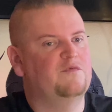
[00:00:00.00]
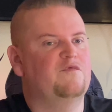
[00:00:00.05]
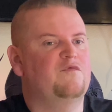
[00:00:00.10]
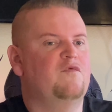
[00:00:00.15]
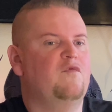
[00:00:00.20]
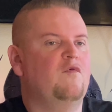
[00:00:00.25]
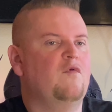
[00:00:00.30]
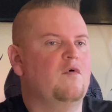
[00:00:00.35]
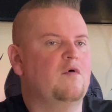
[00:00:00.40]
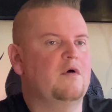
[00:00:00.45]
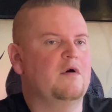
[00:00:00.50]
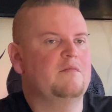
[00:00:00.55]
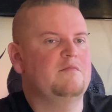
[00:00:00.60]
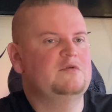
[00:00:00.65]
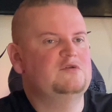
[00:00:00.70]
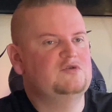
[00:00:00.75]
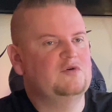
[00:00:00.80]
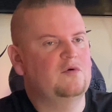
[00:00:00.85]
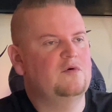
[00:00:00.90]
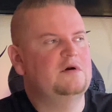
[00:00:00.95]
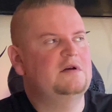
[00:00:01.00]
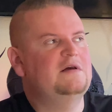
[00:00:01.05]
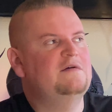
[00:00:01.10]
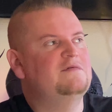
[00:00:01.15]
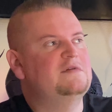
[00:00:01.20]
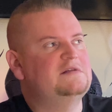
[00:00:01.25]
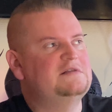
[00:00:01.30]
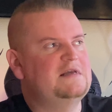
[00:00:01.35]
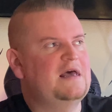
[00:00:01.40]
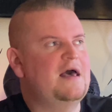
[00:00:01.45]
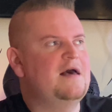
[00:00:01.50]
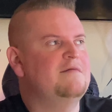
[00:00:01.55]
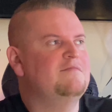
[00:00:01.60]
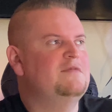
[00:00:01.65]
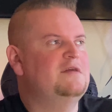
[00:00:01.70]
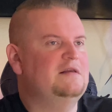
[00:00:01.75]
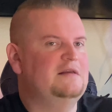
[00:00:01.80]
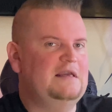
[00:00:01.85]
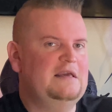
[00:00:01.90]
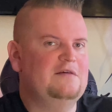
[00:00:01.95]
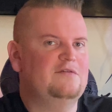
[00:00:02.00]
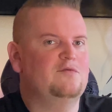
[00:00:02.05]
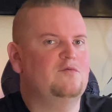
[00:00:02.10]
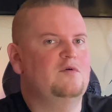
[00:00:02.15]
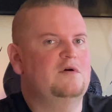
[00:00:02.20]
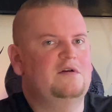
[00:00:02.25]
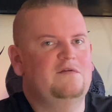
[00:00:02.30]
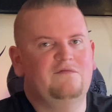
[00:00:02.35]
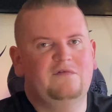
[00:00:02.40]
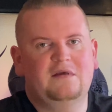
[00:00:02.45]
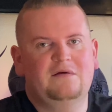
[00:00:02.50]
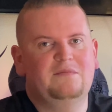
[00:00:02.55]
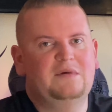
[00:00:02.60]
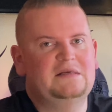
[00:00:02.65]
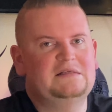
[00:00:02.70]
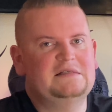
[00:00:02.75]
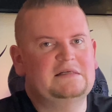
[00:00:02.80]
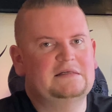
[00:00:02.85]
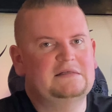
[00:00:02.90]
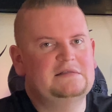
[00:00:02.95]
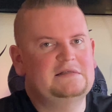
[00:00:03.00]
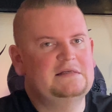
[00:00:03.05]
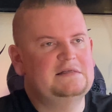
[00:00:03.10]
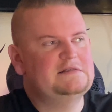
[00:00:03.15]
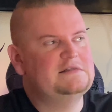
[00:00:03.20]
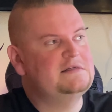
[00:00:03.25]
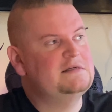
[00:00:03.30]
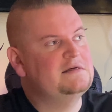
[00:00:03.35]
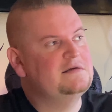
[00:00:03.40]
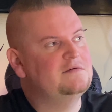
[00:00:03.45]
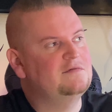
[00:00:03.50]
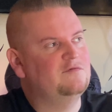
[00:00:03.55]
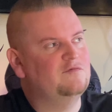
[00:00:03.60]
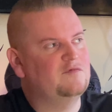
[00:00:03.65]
for majority of the time that either one of them has existed,